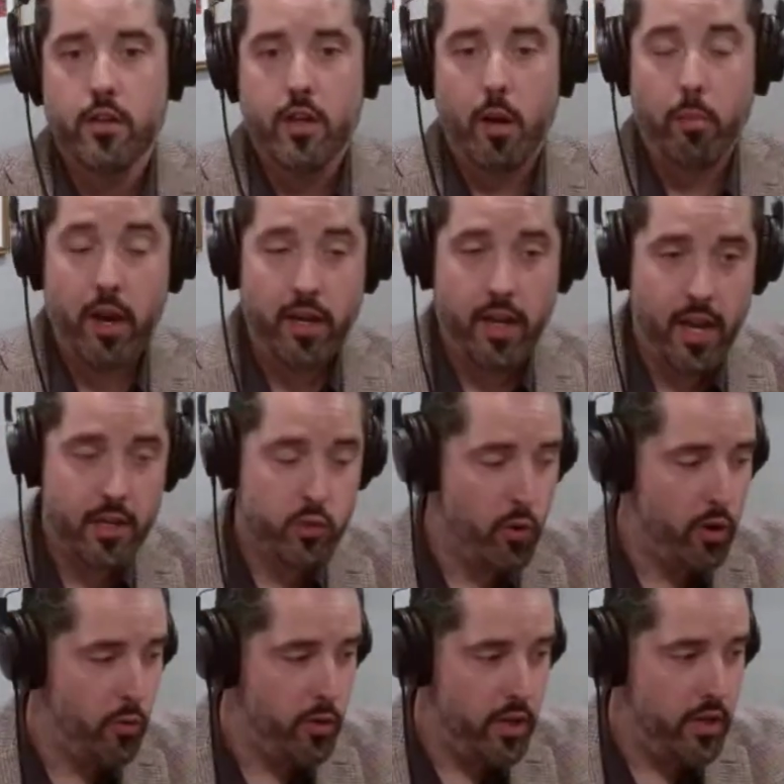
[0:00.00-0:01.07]
A podcast
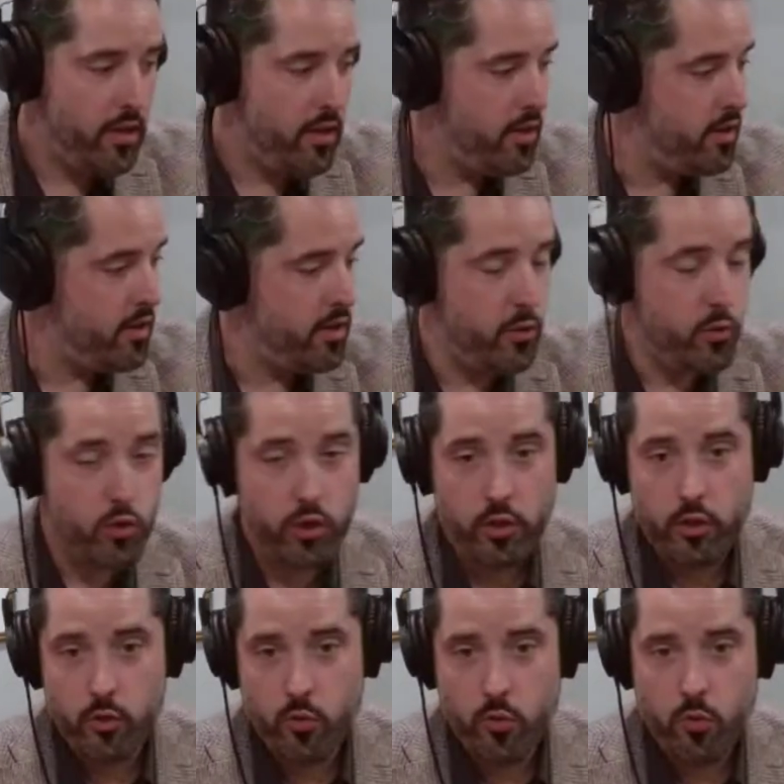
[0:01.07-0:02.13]
where we usually
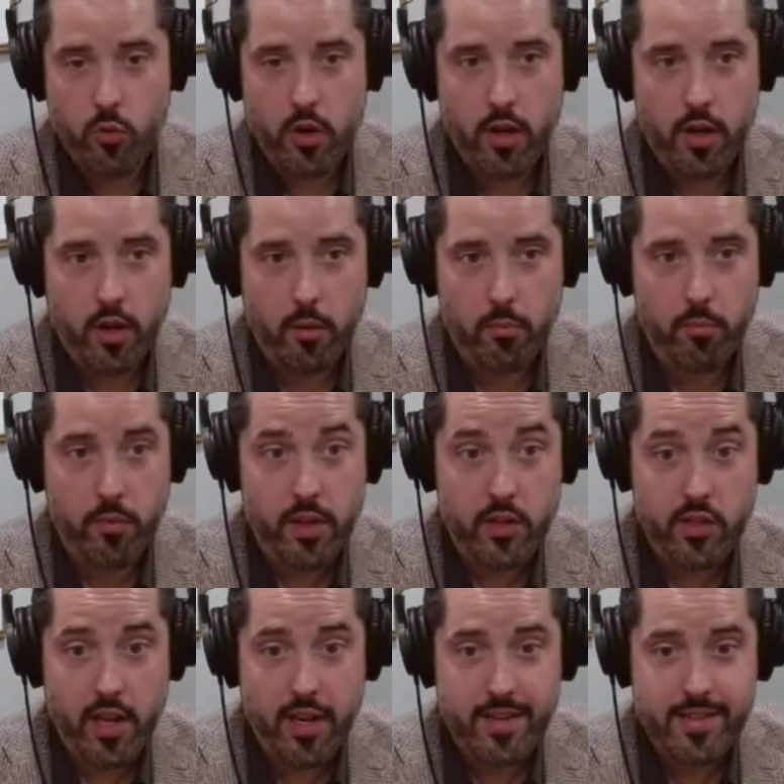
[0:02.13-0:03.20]
do,
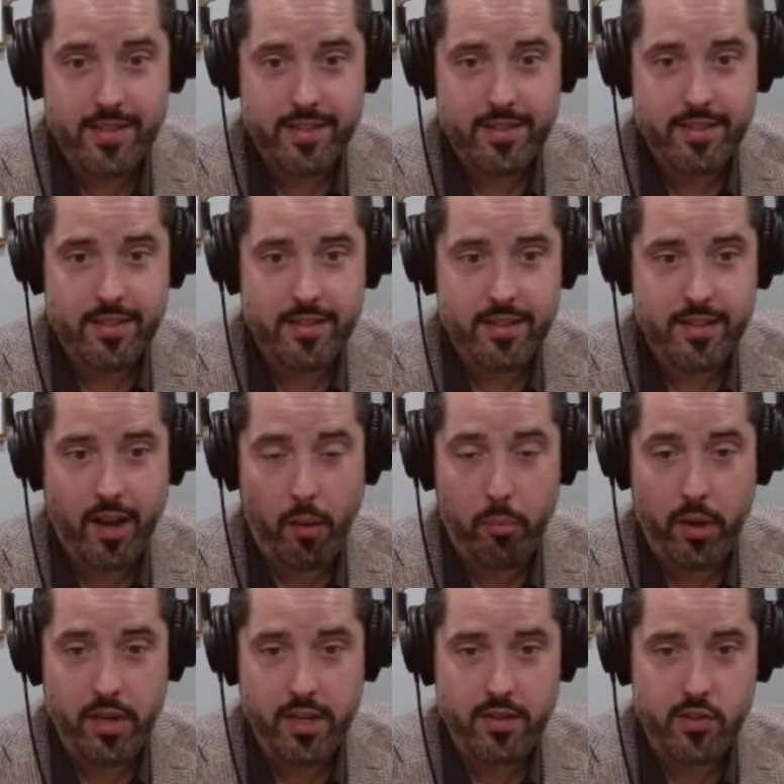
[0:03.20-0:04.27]
these days,
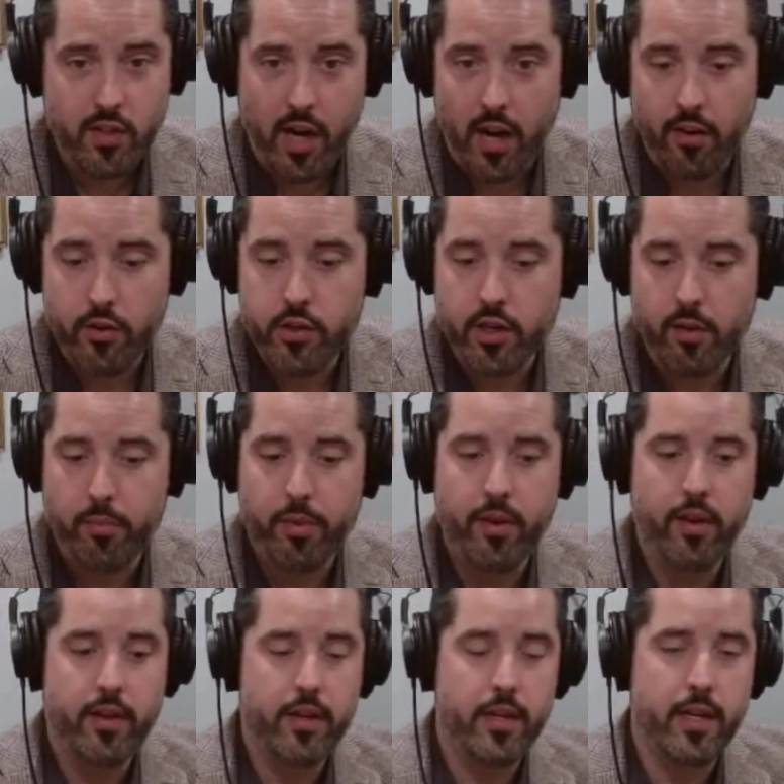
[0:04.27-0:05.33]
opinion scholarship.
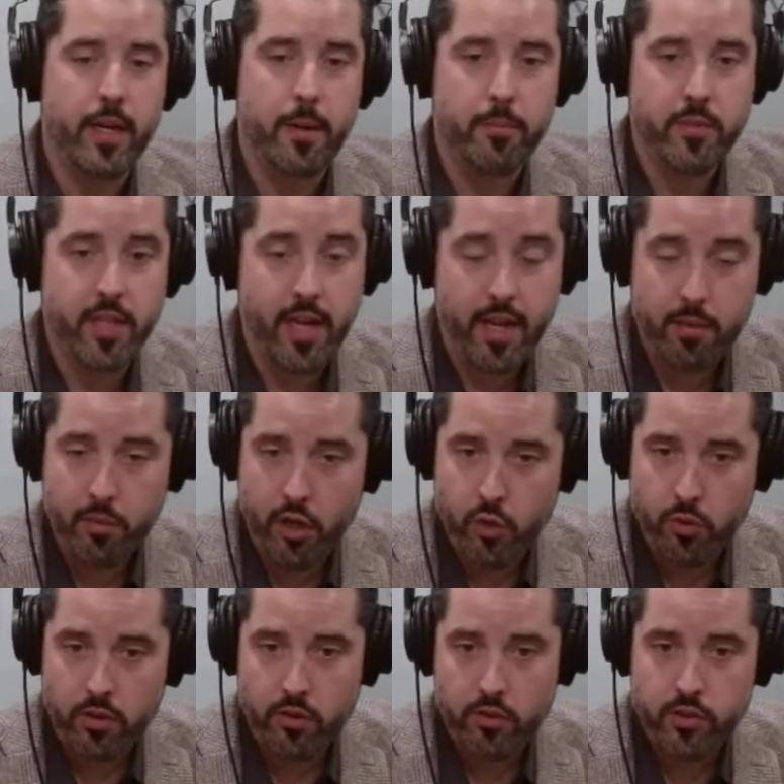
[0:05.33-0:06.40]
Today I'm going to do
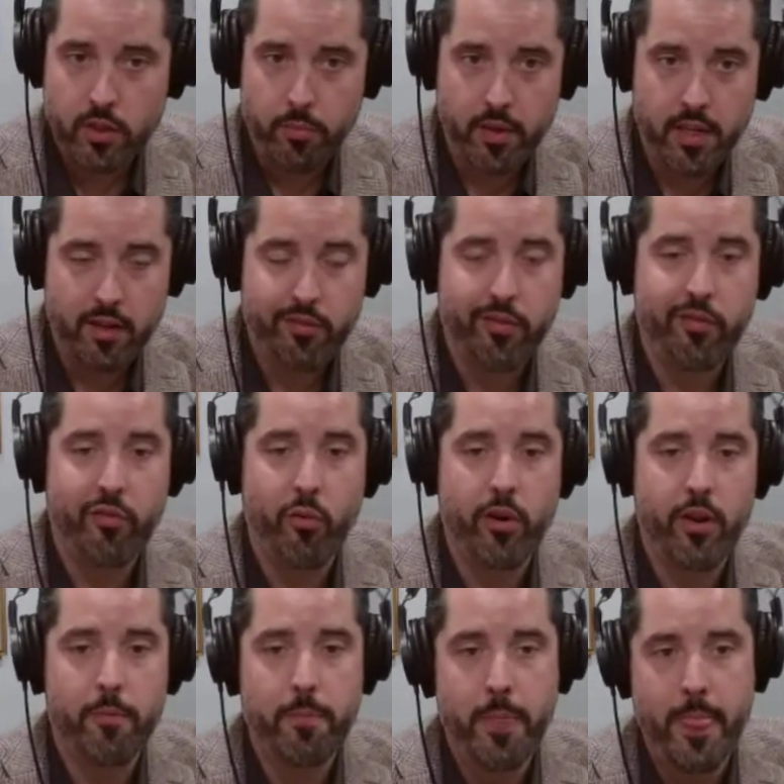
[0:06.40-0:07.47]
a little something different for
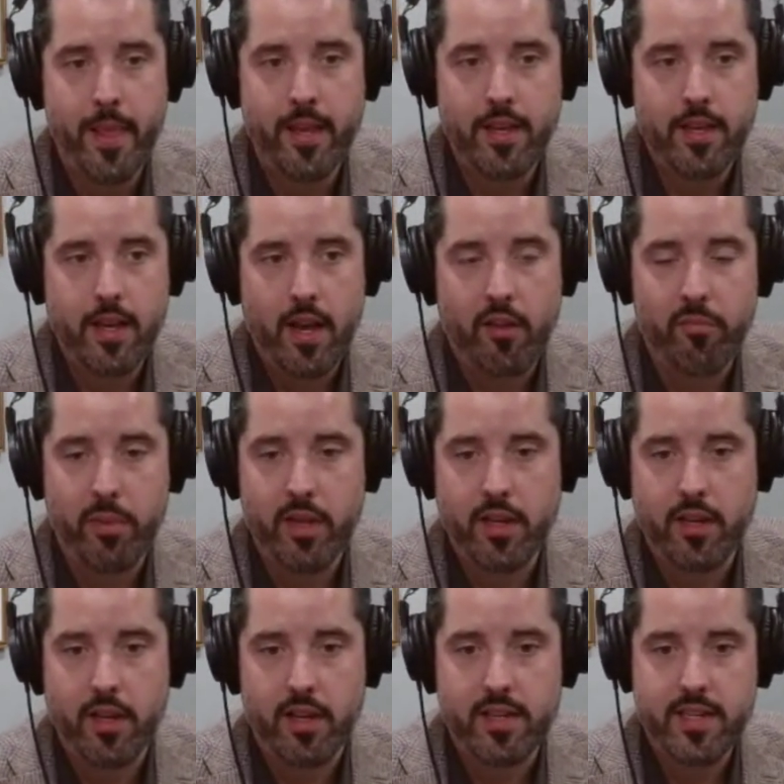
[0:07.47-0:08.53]
you. I've
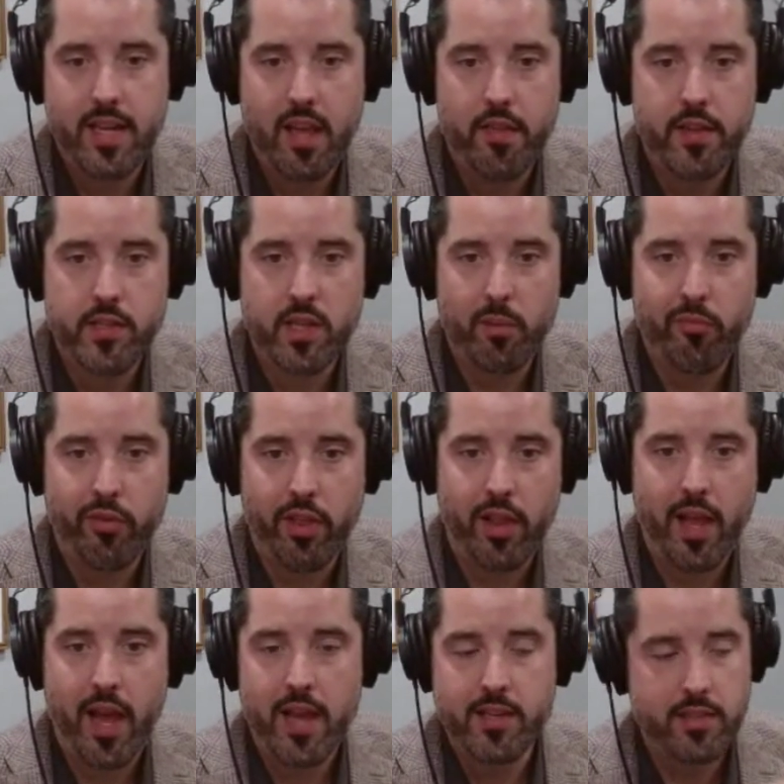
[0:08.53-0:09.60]
been teeing this up for the
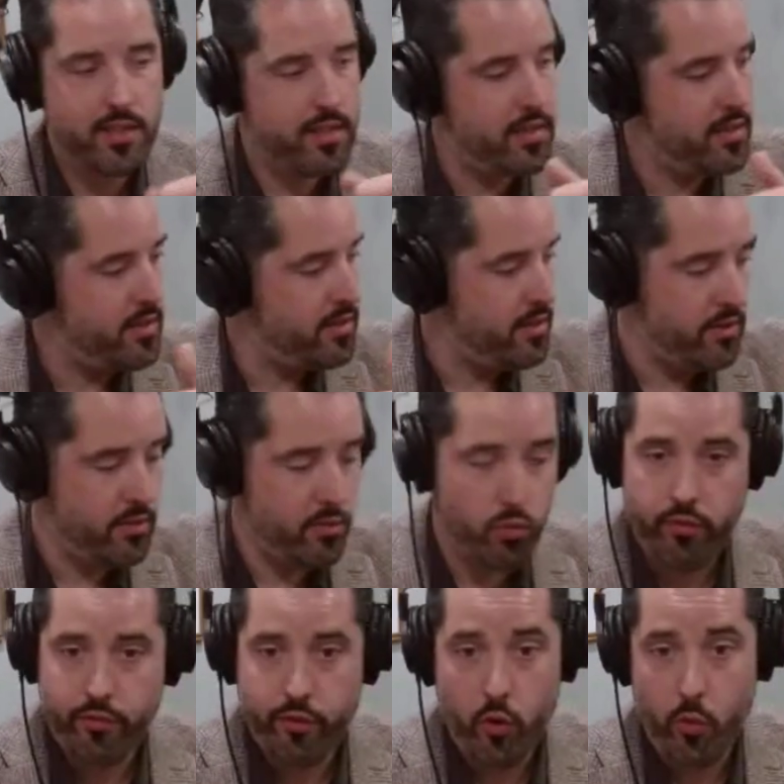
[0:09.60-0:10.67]
last
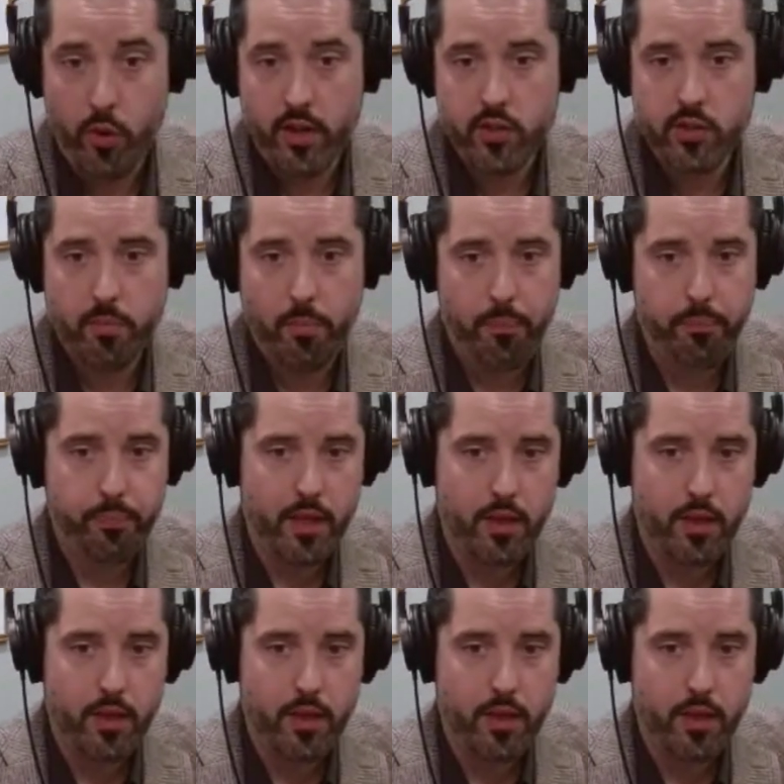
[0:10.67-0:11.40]
few weeks.